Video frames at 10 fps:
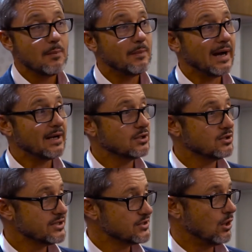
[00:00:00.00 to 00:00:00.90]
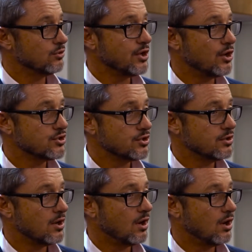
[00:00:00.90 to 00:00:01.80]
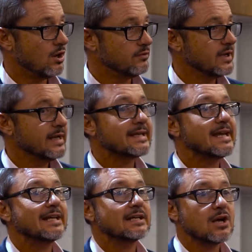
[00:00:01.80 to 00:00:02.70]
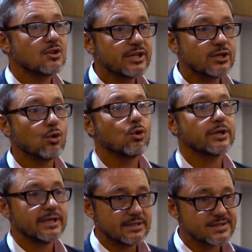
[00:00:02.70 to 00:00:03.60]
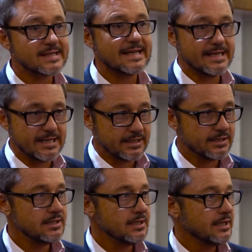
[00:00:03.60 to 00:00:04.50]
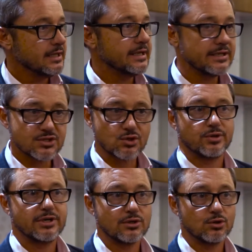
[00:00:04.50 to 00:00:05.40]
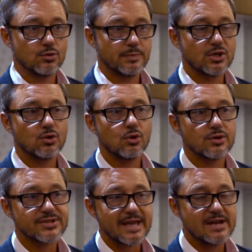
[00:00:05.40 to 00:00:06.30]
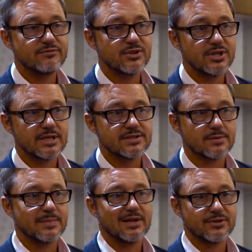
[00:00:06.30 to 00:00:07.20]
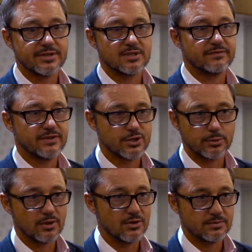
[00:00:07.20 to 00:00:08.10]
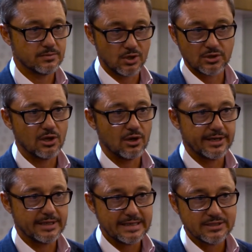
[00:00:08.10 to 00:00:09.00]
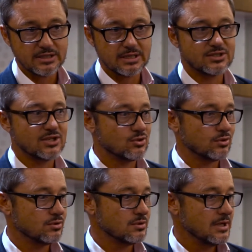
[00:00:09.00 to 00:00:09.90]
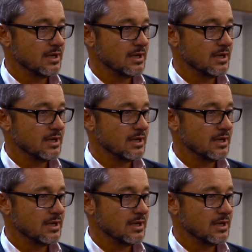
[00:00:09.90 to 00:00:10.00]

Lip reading: but this whole notion of getting the audience in is critical, because everything is about the individual online. In digital